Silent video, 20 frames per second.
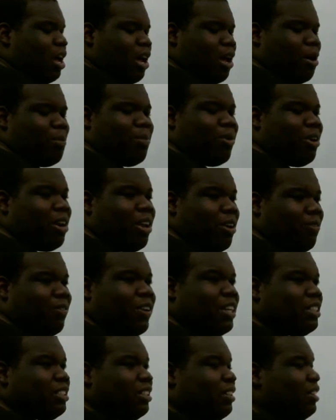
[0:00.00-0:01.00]
pretty
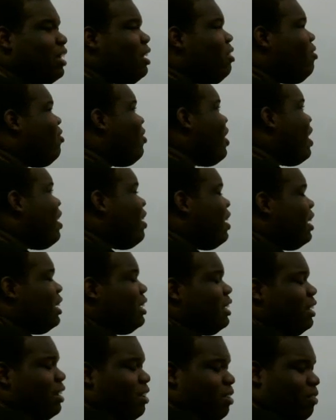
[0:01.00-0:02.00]
efficiently
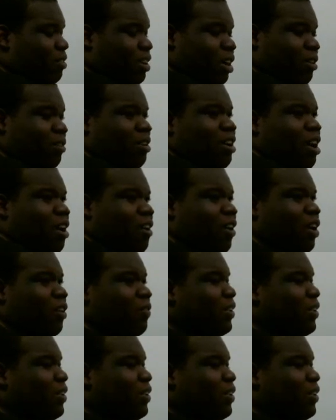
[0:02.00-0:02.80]
whether we already